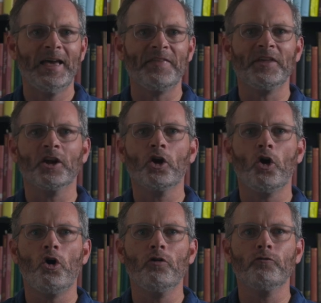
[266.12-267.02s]
and then a
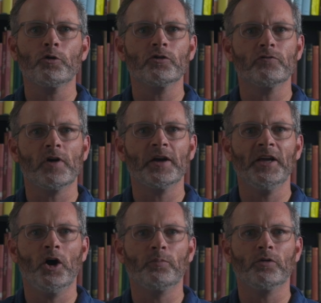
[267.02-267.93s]
call for your divine
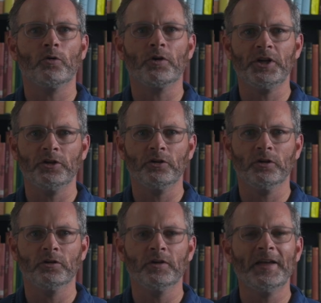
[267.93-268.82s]
helper or
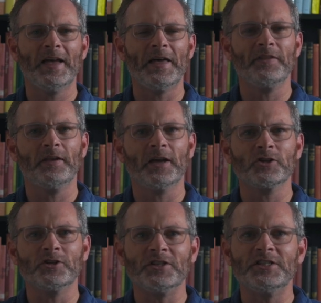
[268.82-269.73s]
healer and then
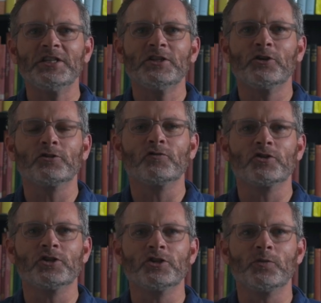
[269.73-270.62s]
actually the details of
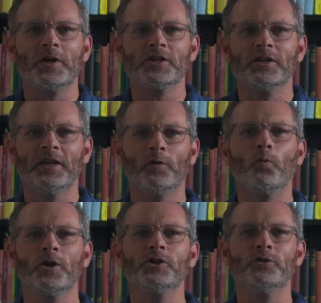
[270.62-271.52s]
your situation
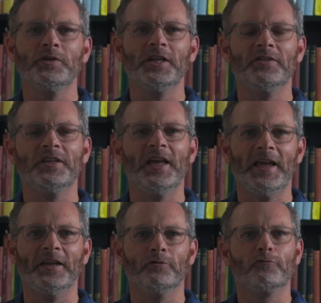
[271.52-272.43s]
and what you needed the
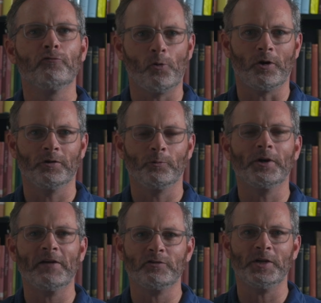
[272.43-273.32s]
aid for
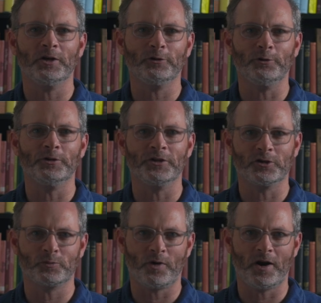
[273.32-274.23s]
would have to be included in
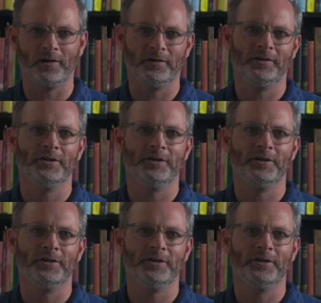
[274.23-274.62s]
this prayer.